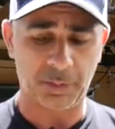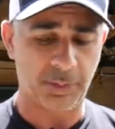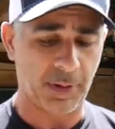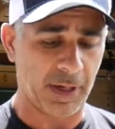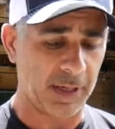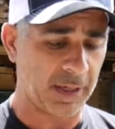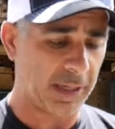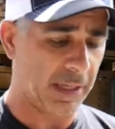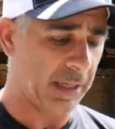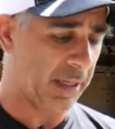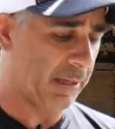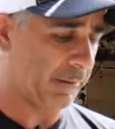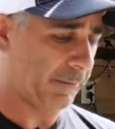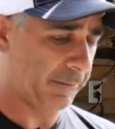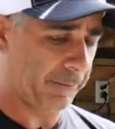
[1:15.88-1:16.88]
but
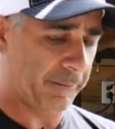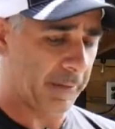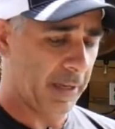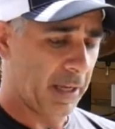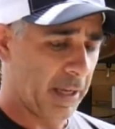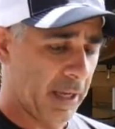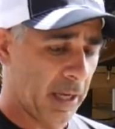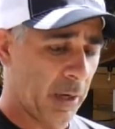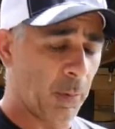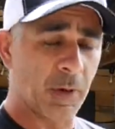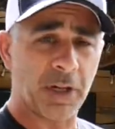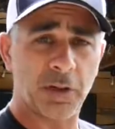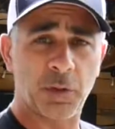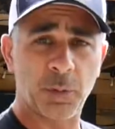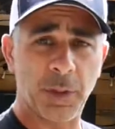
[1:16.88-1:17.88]
if I
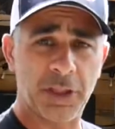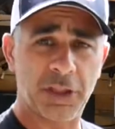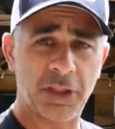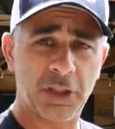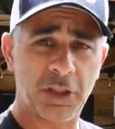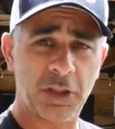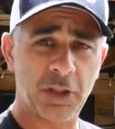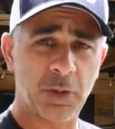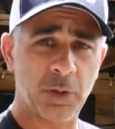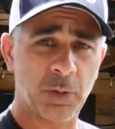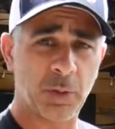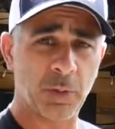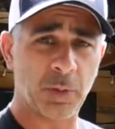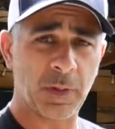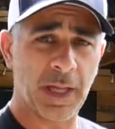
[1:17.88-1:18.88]
want to switch
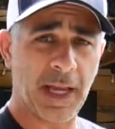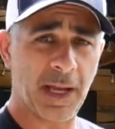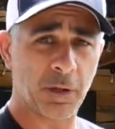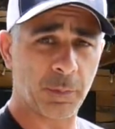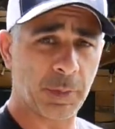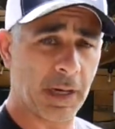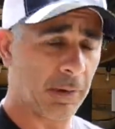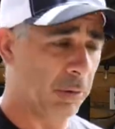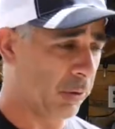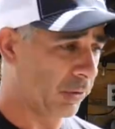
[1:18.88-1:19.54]
to house power,